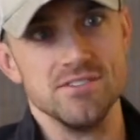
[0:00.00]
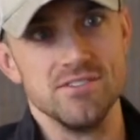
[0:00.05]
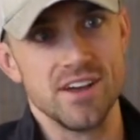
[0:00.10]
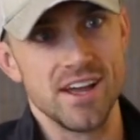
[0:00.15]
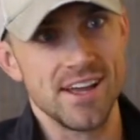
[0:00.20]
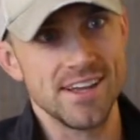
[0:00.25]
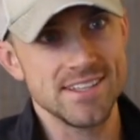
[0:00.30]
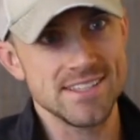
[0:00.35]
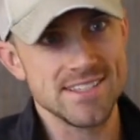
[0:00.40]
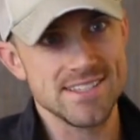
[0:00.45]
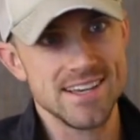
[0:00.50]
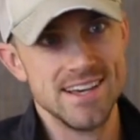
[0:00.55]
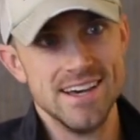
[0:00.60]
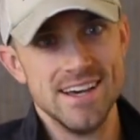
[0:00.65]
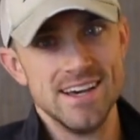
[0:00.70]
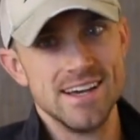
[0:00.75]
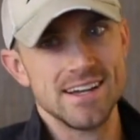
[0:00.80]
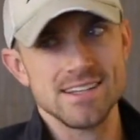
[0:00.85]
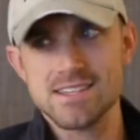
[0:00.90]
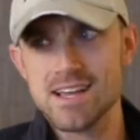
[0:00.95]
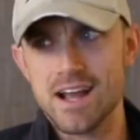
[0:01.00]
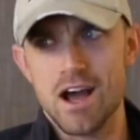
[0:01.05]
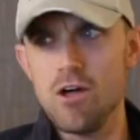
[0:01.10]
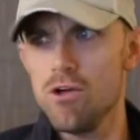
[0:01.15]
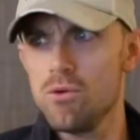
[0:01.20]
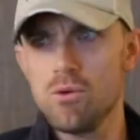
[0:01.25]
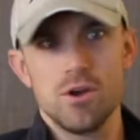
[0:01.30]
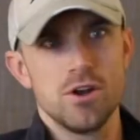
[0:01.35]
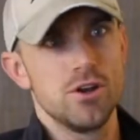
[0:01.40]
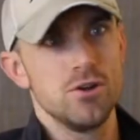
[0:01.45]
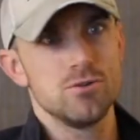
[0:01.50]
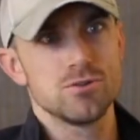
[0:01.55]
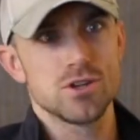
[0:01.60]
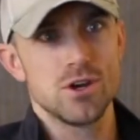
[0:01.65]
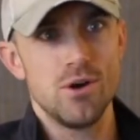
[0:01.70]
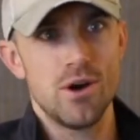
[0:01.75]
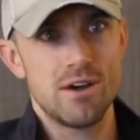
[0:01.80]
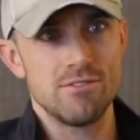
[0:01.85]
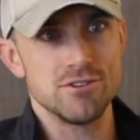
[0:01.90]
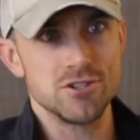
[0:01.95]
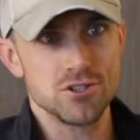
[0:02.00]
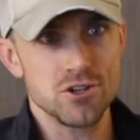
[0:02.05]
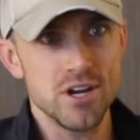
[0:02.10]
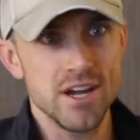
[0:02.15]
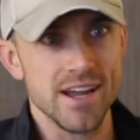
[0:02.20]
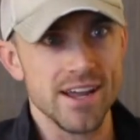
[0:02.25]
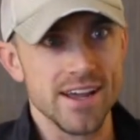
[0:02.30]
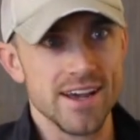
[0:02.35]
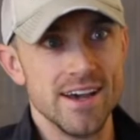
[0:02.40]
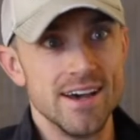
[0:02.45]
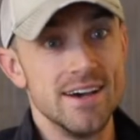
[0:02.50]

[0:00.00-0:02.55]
advance. It's like, all I want to do is go have a drink.